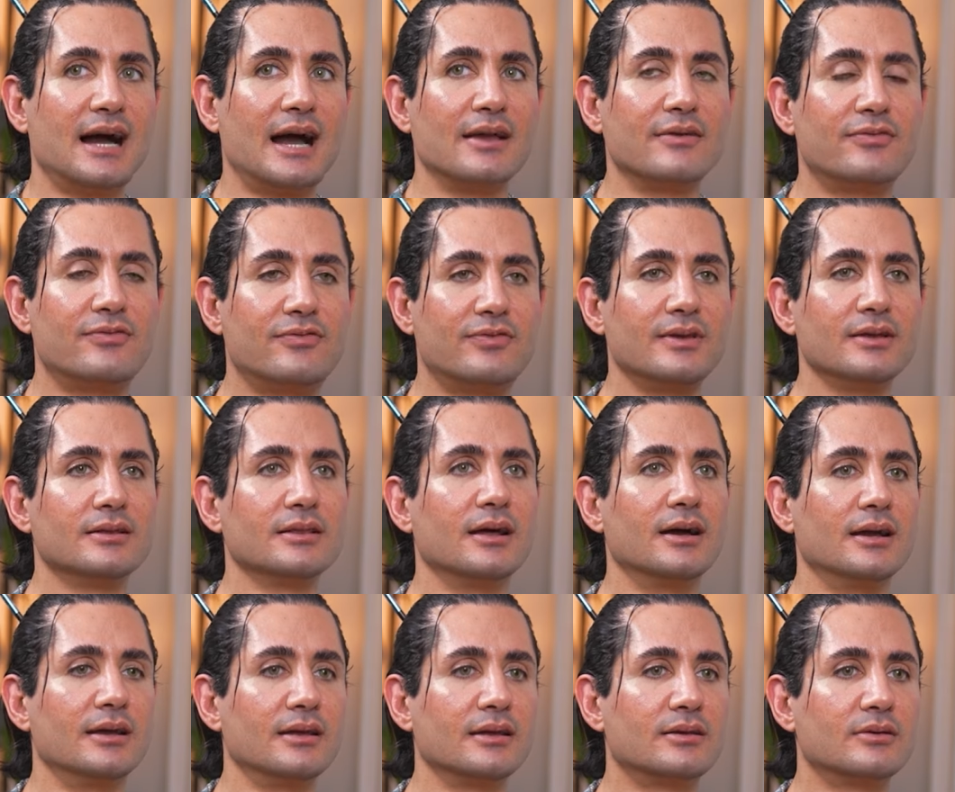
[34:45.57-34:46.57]
I feel
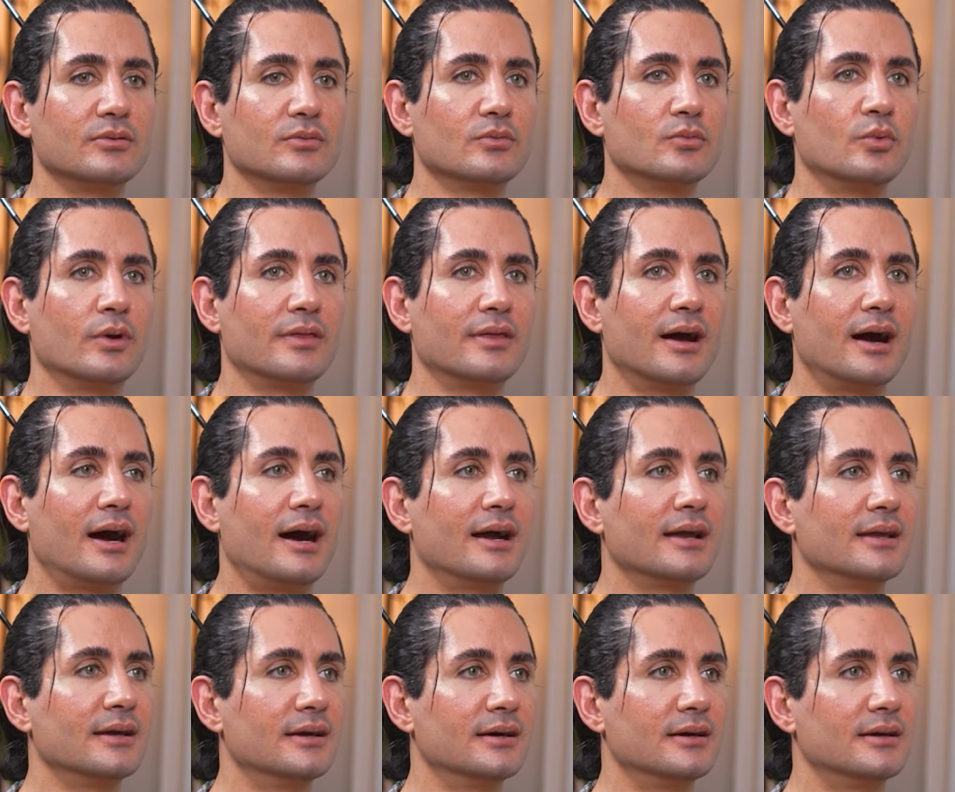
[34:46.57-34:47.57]
like with
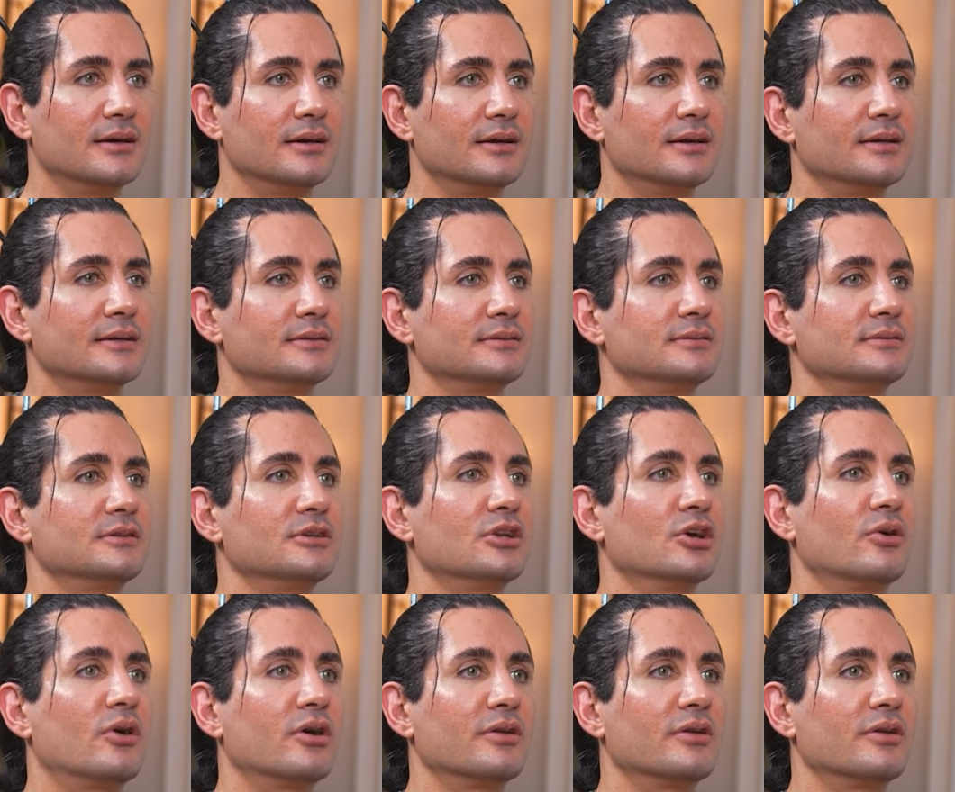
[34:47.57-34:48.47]
Aya and, you know,